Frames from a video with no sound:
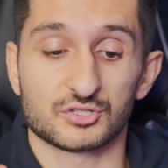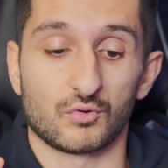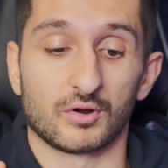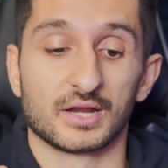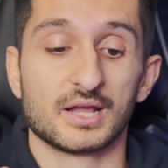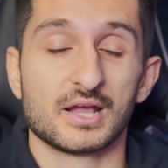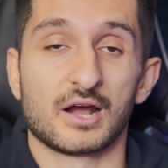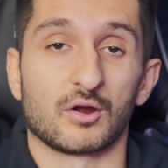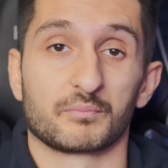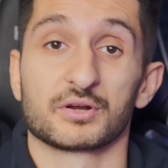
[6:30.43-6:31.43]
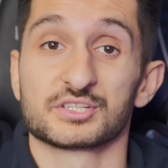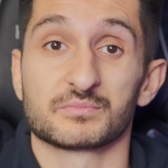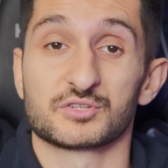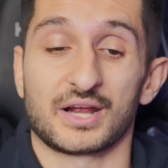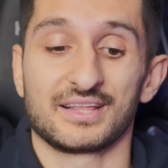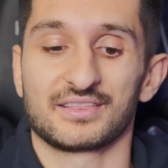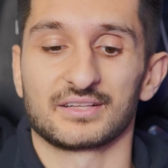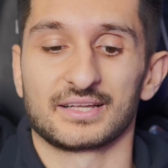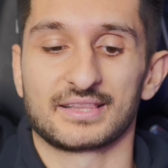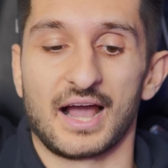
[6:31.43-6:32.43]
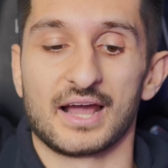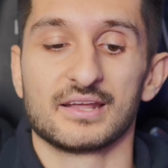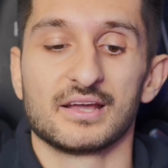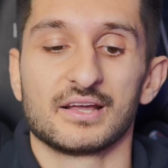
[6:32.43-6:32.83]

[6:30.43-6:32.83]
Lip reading: or prisms or anything like that.